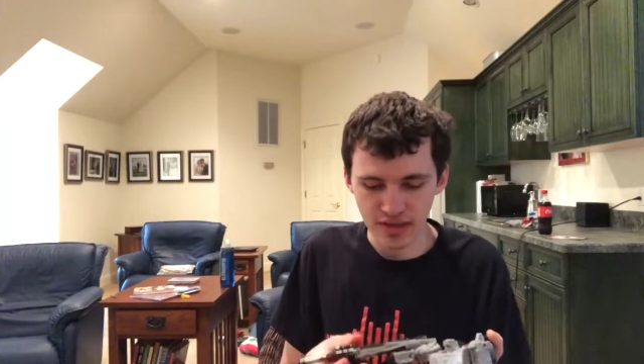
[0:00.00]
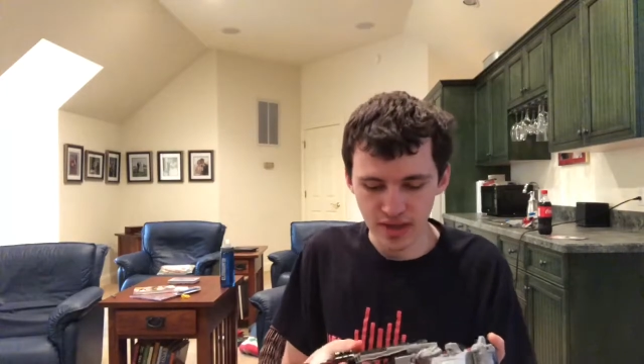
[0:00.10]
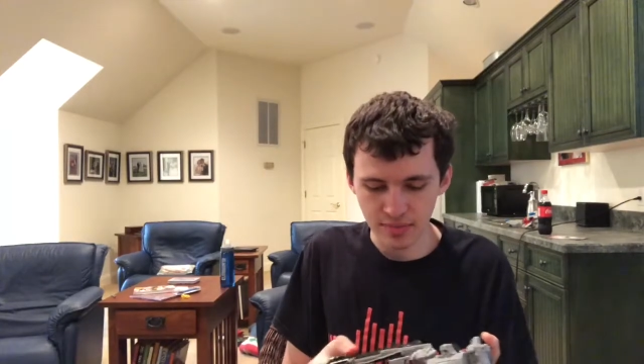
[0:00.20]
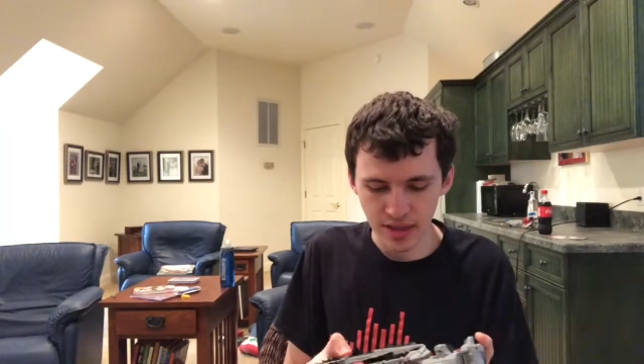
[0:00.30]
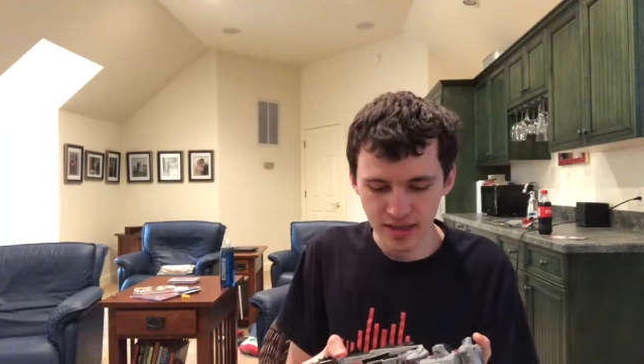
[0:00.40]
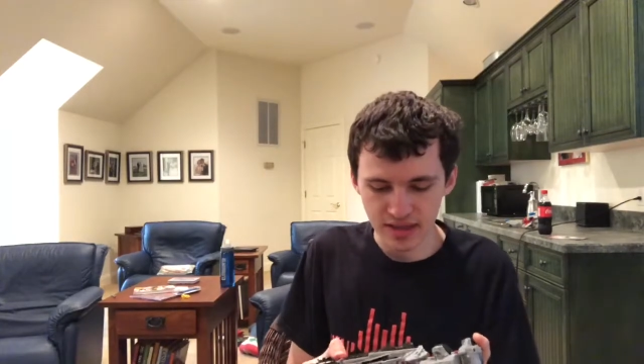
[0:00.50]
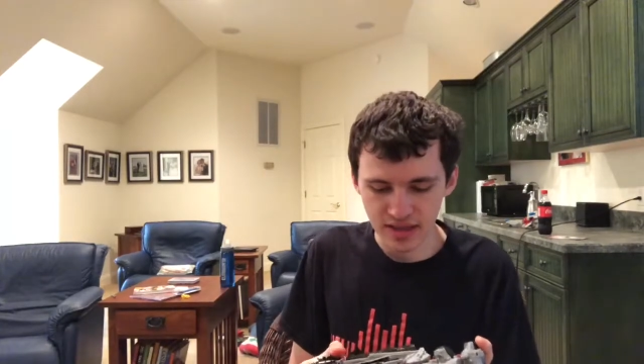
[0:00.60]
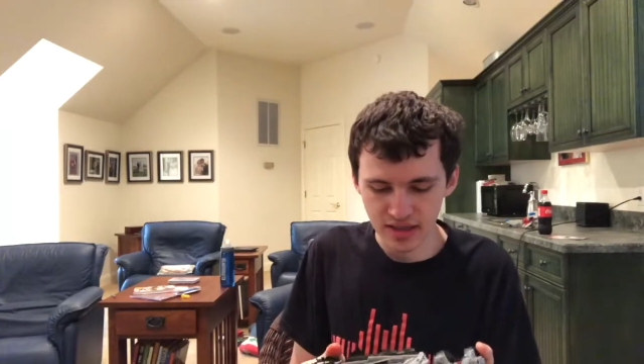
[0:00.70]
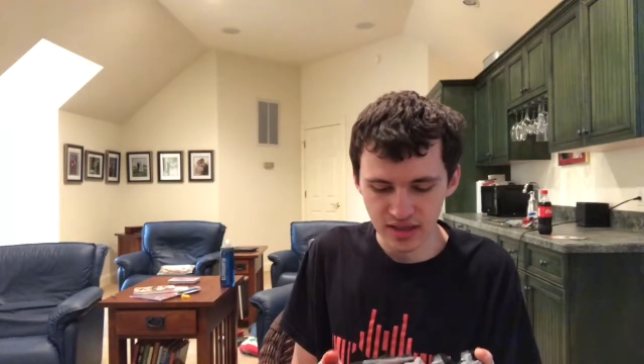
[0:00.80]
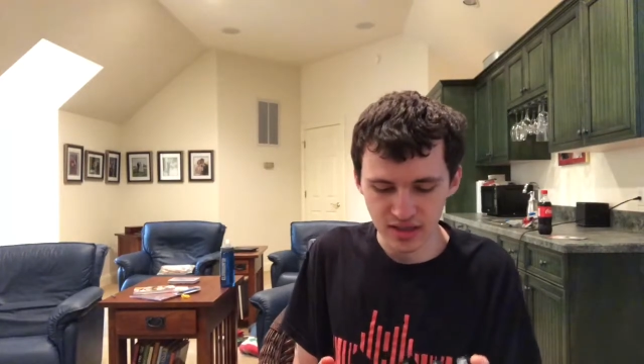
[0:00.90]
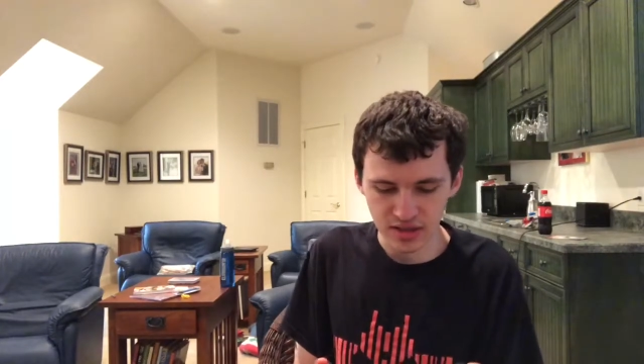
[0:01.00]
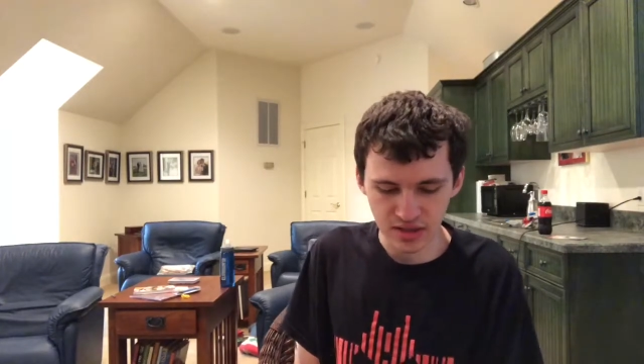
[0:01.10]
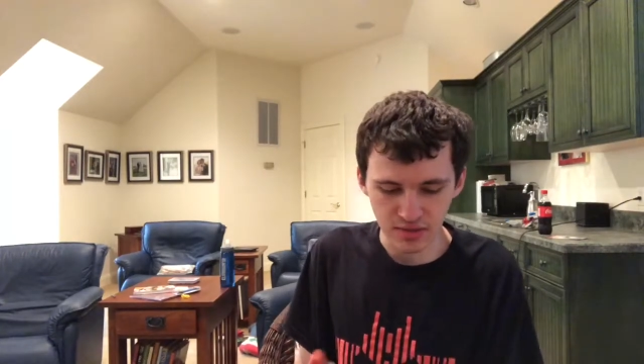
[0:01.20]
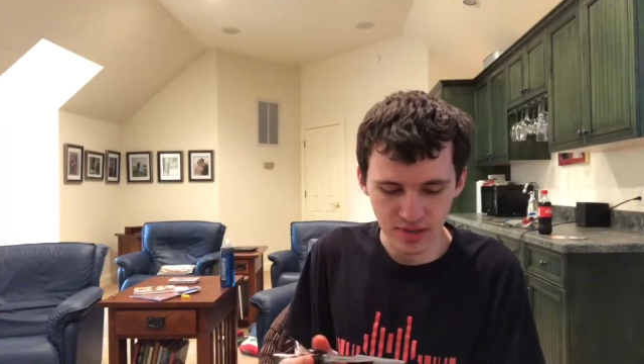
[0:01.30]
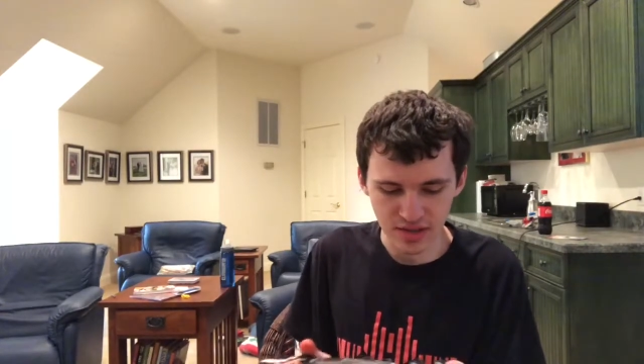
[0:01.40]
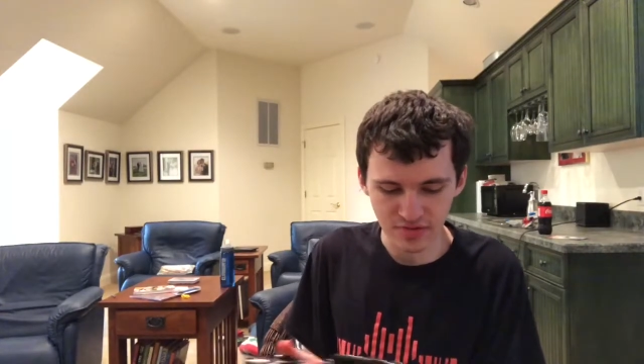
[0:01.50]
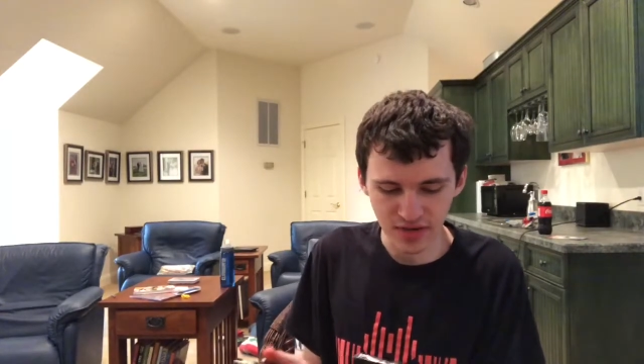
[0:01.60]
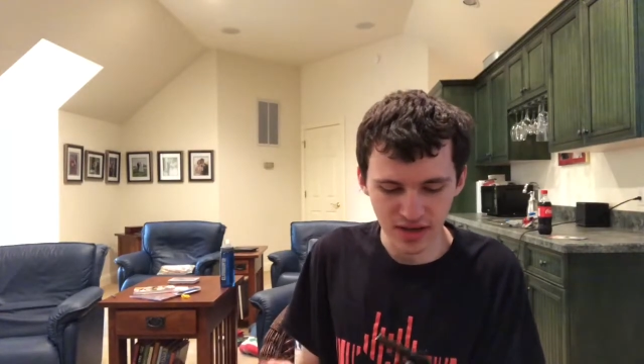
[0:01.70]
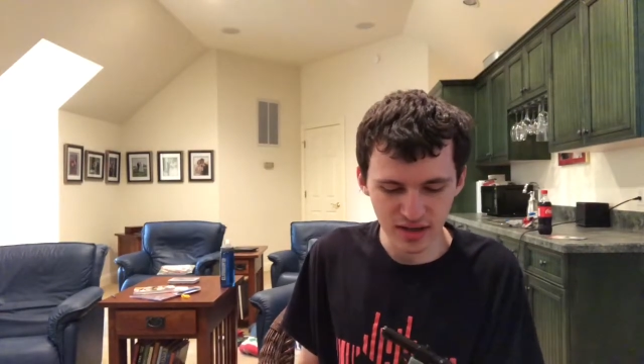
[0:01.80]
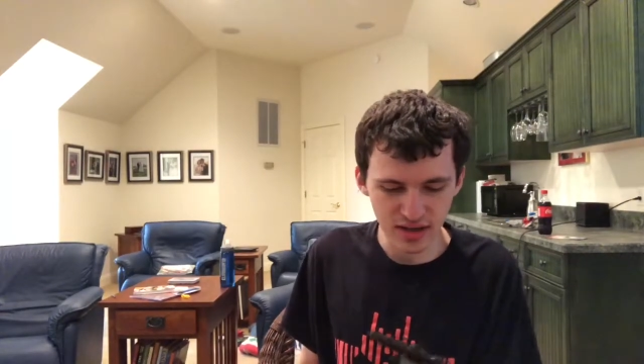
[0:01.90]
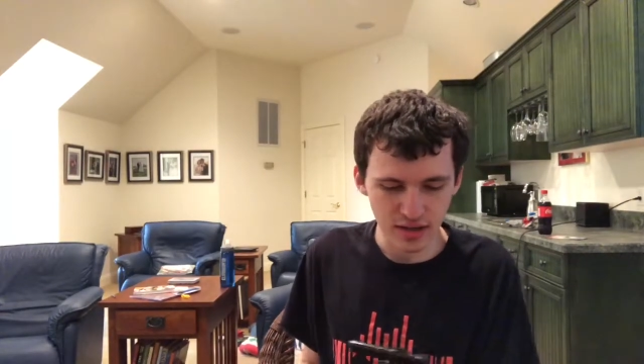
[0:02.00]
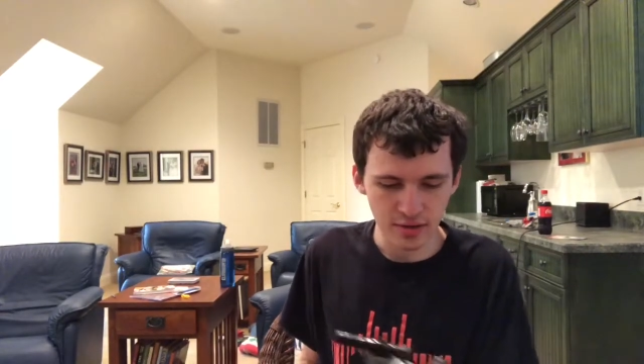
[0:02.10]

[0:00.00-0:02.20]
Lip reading: that make Siege so much fun.